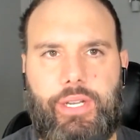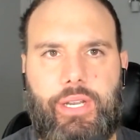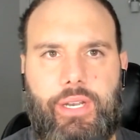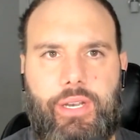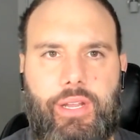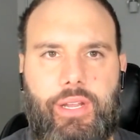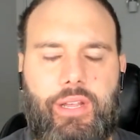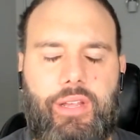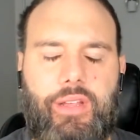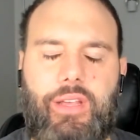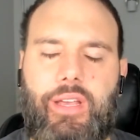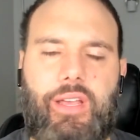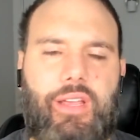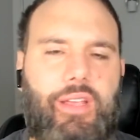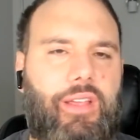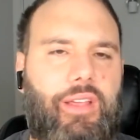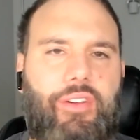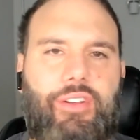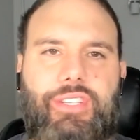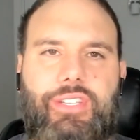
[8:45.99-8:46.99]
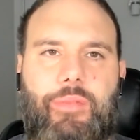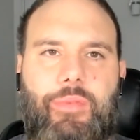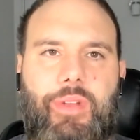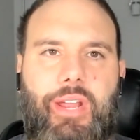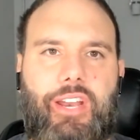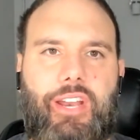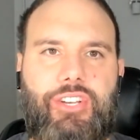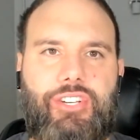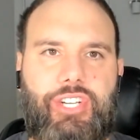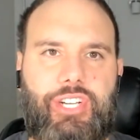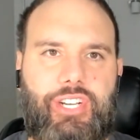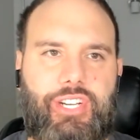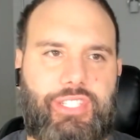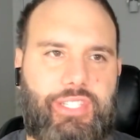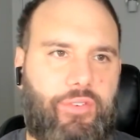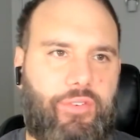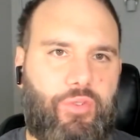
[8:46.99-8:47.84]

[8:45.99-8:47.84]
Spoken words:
and I'm not a genius.